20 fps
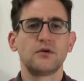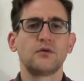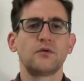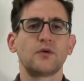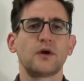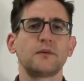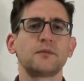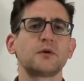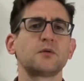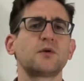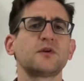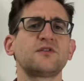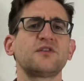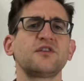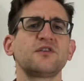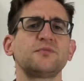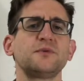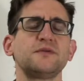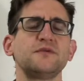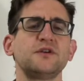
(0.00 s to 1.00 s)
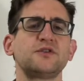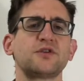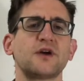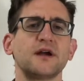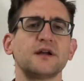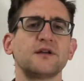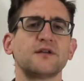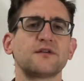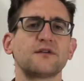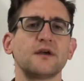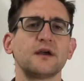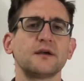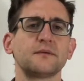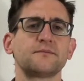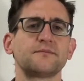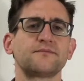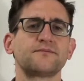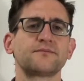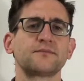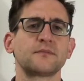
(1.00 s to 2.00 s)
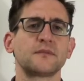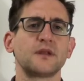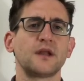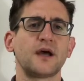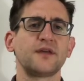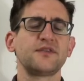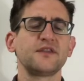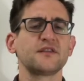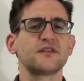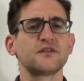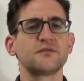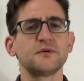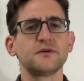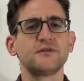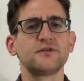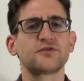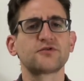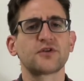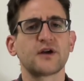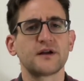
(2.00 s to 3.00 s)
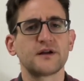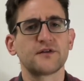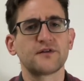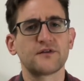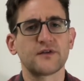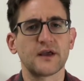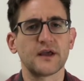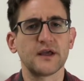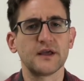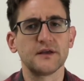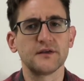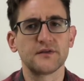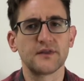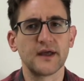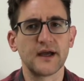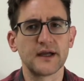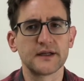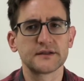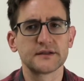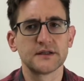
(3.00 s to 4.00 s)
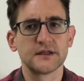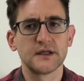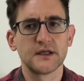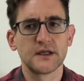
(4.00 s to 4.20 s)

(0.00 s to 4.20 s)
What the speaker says: I mean, what's this movie trying to say? I think this movie is trying to say that